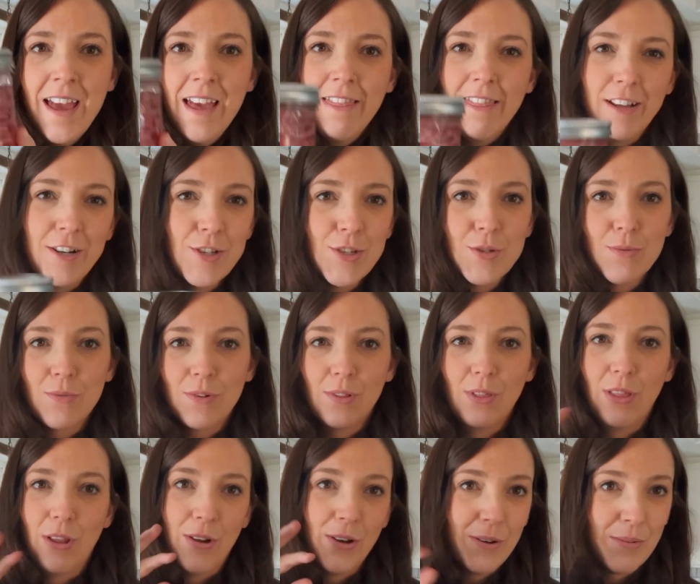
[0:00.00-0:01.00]
They just
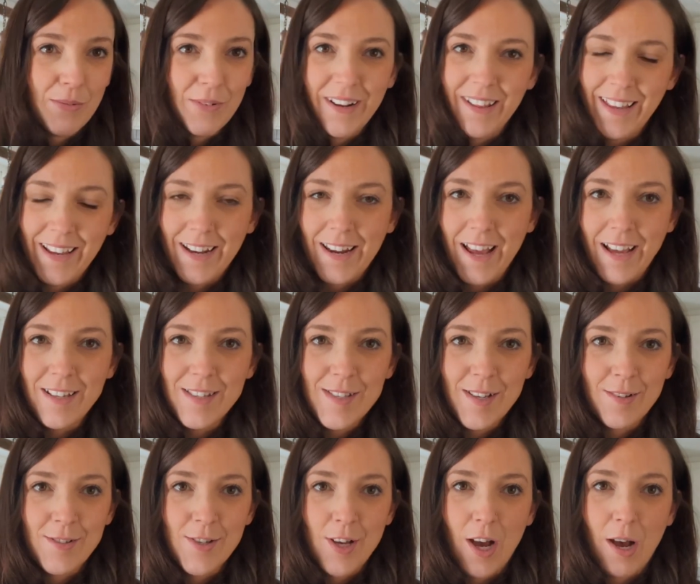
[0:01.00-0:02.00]
look really nice
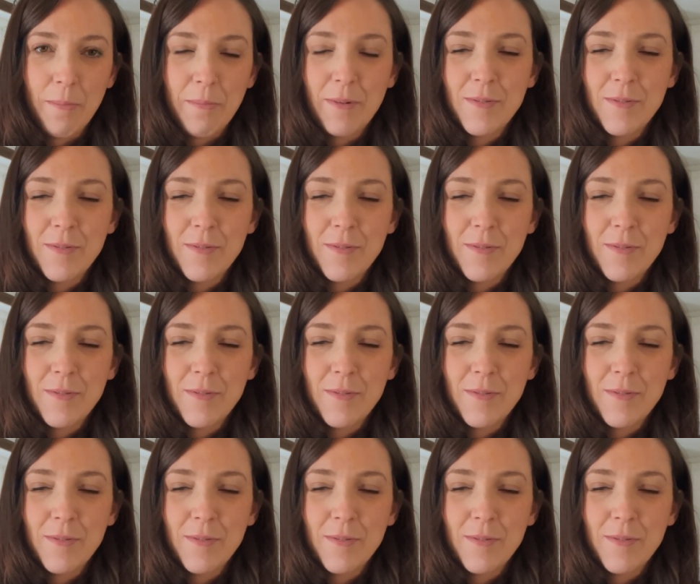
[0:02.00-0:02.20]
on top